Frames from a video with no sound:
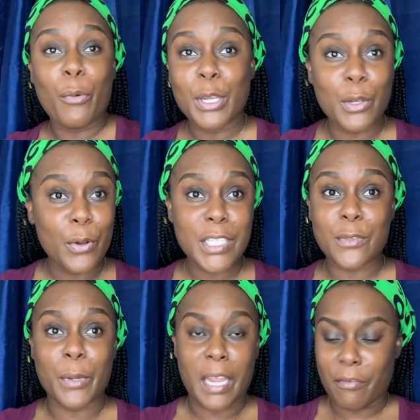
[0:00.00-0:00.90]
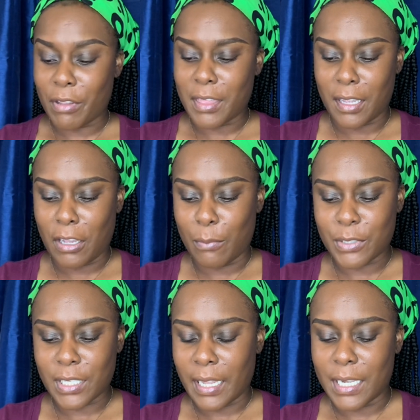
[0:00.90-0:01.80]
it looks when everything comes
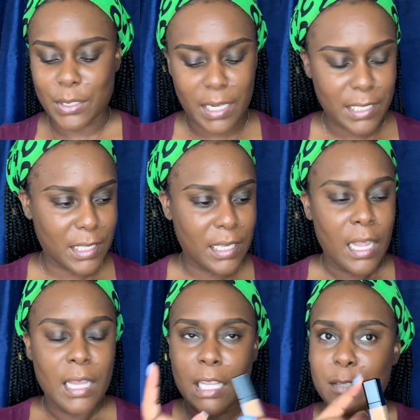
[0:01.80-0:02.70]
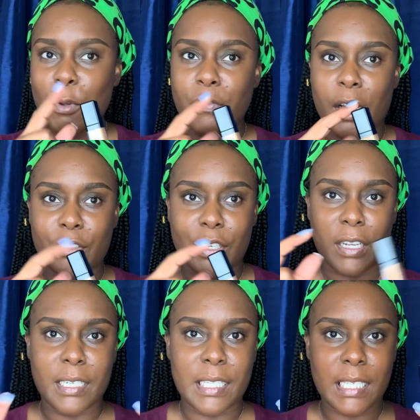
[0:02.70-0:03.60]
together so let's let's move on to the
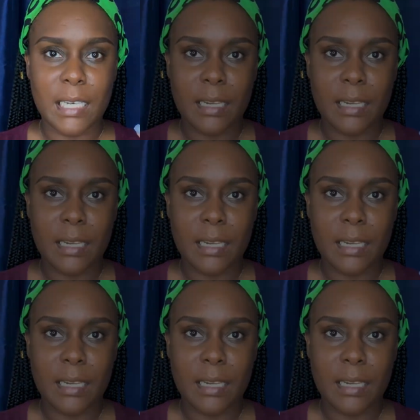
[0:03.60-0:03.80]
concealer